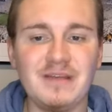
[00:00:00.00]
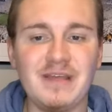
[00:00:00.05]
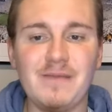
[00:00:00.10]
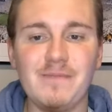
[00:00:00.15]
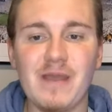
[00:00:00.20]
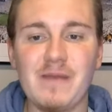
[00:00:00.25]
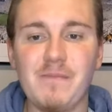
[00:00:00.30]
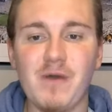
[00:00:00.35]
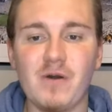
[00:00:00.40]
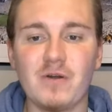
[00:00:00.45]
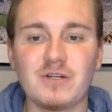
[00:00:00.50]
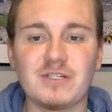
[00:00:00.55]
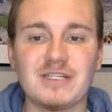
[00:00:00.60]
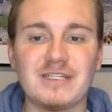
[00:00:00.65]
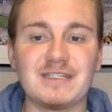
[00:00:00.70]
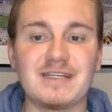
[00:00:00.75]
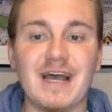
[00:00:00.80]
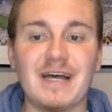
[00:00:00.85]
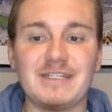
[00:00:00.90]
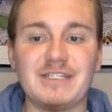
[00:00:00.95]
eBay
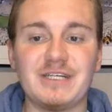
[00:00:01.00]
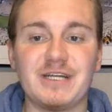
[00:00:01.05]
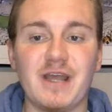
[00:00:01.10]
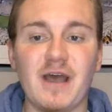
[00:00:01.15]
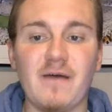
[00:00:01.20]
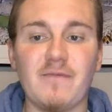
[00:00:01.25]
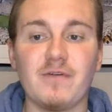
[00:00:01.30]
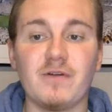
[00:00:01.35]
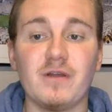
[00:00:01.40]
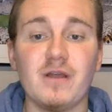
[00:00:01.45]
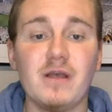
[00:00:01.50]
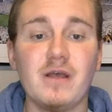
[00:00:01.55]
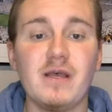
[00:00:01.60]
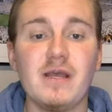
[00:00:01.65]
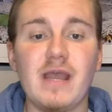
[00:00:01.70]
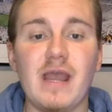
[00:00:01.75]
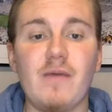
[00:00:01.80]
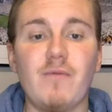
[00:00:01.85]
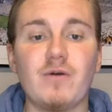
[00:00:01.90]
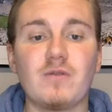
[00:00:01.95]
Motors has got you covered.
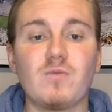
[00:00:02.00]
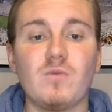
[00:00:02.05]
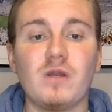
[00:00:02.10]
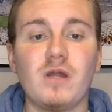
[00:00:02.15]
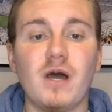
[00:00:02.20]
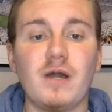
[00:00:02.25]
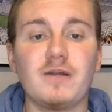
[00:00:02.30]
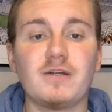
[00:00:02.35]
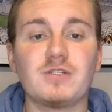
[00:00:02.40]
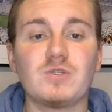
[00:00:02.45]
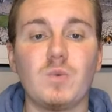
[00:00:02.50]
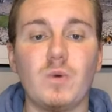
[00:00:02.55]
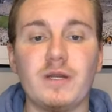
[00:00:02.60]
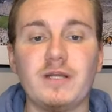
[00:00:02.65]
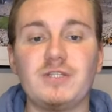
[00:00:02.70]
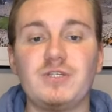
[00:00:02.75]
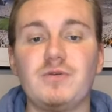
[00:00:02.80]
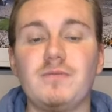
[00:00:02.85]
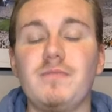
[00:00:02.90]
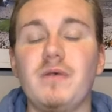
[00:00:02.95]
And with
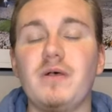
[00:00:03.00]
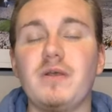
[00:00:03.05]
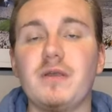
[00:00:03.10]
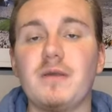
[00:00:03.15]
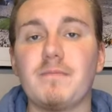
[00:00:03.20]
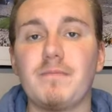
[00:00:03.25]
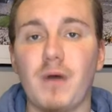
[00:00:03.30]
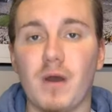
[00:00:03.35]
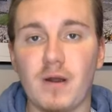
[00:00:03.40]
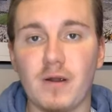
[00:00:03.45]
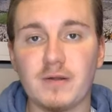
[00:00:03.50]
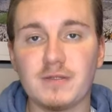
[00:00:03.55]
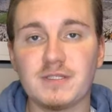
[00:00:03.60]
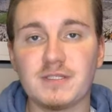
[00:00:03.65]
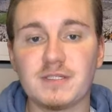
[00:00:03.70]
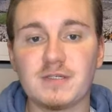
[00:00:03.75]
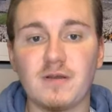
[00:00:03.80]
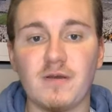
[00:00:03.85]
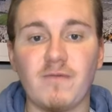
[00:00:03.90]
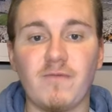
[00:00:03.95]
122 million
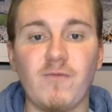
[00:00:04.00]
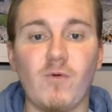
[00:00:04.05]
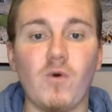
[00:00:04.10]
parts